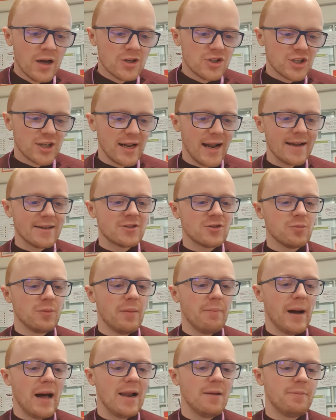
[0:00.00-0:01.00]
She glanced up
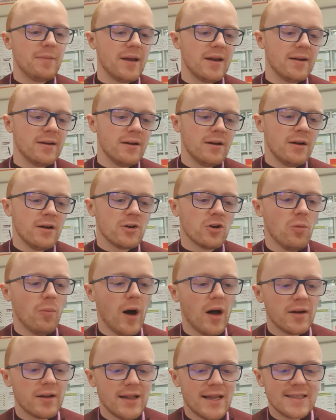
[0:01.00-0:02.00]
at Balipin. Come
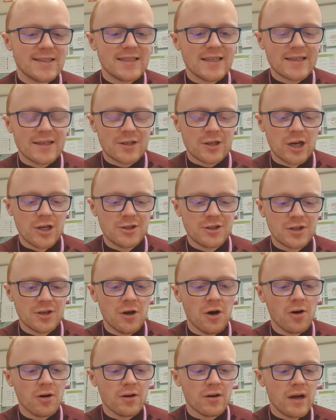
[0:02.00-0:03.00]
on, let's take a closer
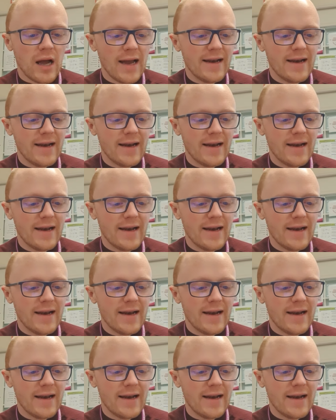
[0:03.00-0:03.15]
look.